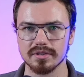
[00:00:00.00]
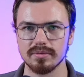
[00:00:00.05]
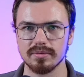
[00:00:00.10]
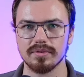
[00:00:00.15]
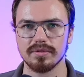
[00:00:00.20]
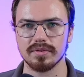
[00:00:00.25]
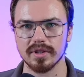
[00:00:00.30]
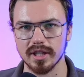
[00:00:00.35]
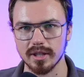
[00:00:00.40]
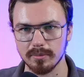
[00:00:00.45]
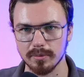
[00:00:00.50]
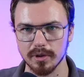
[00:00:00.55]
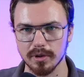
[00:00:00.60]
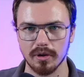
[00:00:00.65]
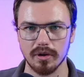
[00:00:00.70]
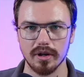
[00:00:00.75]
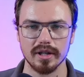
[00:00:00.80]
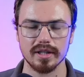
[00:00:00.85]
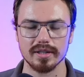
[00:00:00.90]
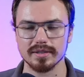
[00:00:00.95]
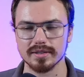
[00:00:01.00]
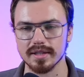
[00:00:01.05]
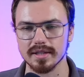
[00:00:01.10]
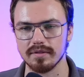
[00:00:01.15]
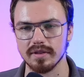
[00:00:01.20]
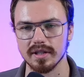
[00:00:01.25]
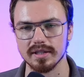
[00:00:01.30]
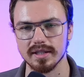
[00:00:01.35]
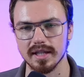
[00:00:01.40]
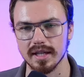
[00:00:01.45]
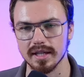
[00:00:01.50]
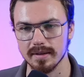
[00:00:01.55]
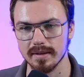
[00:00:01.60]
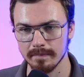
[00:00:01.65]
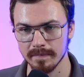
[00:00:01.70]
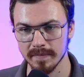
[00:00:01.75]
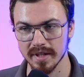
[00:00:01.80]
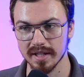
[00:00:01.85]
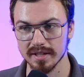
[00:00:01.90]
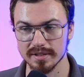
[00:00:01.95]
with keep going and stuff like that.
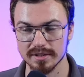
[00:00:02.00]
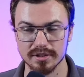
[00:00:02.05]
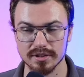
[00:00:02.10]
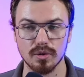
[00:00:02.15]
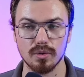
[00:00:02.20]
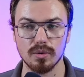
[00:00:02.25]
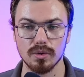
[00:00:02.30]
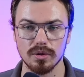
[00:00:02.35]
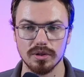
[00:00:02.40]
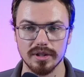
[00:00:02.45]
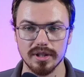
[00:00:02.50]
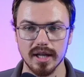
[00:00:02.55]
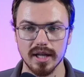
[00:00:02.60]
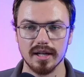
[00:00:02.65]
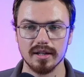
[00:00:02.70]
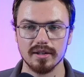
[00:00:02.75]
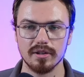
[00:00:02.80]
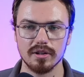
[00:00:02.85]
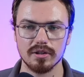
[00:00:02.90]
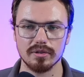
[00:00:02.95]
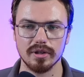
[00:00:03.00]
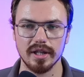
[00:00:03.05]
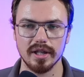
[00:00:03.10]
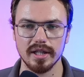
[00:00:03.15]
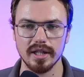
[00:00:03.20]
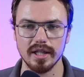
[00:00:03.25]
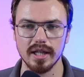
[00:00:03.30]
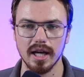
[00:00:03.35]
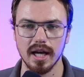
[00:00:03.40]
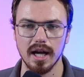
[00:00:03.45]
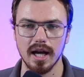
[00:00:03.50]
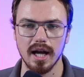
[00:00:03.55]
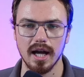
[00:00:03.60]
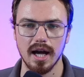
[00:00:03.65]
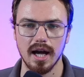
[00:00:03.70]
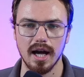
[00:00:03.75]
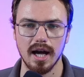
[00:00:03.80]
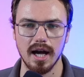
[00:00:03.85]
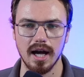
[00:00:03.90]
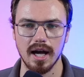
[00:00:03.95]
So young already,
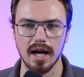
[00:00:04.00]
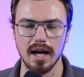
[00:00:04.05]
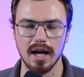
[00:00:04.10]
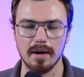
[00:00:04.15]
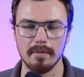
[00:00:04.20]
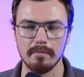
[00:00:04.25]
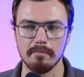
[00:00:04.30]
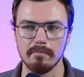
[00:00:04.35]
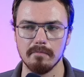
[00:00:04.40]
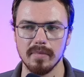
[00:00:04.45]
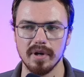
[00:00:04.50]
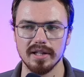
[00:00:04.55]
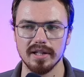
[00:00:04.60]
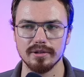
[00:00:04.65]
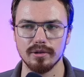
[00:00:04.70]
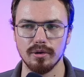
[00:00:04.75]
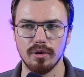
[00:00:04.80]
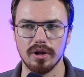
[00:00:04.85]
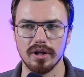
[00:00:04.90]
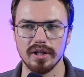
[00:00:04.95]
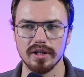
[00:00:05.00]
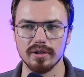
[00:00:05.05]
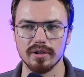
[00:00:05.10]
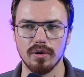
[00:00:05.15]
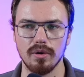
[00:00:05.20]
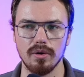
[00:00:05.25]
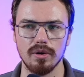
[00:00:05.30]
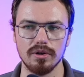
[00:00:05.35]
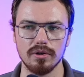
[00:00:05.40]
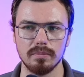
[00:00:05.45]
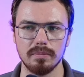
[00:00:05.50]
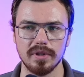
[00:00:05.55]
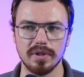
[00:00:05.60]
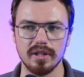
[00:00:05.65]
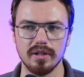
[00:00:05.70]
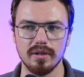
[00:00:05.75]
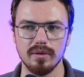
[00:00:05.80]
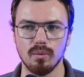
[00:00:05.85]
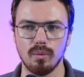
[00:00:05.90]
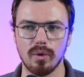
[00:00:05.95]
um, and learning her to
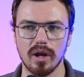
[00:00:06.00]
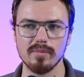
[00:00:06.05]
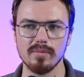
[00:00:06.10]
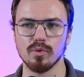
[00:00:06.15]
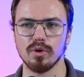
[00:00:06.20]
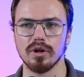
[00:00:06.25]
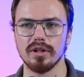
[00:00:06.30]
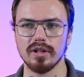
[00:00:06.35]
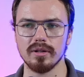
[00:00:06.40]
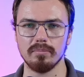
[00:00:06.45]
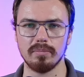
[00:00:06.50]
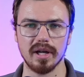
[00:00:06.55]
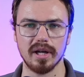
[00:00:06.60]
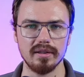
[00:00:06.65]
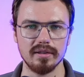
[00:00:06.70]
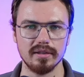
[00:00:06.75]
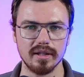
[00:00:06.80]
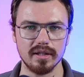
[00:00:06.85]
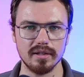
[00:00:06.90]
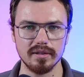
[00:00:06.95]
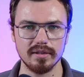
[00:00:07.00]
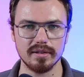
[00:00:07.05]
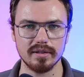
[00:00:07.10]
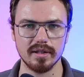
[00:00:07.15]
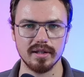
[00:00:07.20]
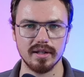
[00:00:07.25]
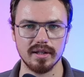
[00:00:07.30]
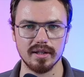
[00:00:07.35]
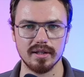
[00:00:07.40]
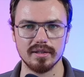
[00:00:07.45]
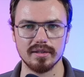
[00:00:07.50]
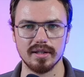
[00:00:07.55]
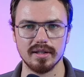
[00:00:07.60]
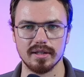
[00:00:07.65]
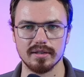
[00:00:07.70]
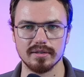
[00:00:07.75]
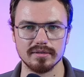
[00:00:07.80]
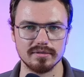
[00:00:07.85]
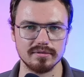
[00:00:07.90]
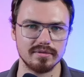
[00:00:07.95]
be way more independent uh,
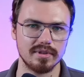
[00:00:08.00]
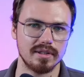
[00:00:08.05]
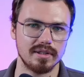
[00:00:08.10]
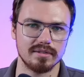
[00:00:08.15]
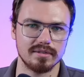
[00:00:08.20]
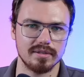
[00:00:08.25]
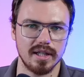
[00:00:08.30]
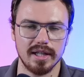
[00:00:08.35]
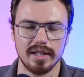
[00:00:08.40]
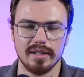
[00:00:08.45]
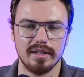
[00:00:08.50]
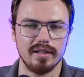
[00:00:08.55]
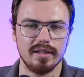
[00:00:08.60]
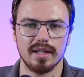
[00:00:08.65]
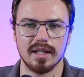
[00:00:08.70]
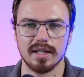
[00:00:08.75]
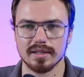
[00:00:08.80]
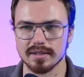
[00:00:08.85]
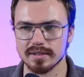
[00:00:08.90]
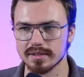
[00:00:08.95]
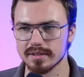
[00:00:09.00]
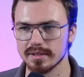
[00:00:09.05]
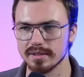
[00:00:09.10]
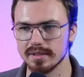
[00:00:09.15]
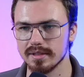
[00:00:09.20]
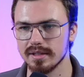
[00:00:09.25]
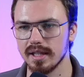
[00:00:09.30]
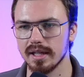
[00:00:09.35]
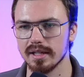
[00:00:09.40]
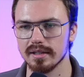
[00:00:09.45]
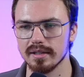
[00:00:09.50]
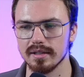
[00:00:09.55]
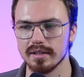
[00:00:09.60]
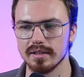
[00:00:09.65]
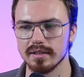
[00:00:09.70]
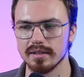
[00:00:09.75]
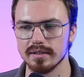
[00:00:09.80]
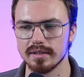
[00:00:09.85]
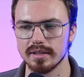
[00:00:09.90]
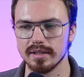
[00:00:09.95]
than than any like uh,
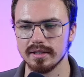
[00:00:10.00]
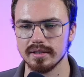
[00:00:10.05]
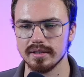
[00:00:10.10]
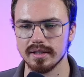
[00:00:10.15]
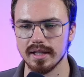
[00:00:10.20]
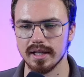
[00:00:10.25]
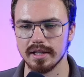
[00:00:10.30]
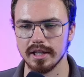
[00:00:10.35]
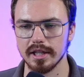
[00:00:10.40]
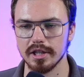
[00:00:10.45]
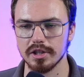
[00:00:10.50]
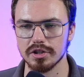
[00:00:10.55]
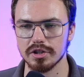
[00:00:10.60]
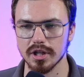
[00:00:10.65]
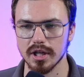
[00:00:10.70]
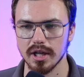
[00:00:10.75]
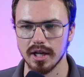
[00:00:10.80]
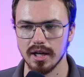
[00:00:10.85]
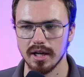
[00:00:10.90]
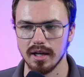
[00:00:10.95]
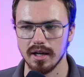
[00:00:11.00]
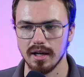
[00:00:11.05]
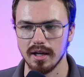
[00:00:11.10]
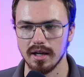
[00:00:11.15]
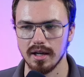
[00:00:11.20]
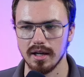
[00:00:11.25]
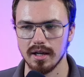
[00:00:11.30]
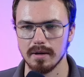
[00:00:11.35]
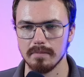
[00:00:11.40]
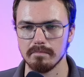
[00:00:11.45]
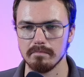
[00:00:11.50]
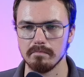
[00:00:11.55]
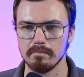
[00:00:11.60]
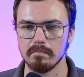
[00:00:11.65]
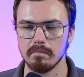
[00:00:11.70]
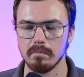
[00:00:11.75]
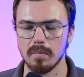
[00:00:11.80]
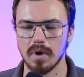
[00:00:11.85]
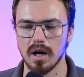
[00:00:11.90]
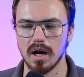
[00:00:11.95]
other kid in that age.
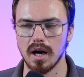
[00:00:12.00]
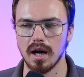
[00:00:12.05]
Um,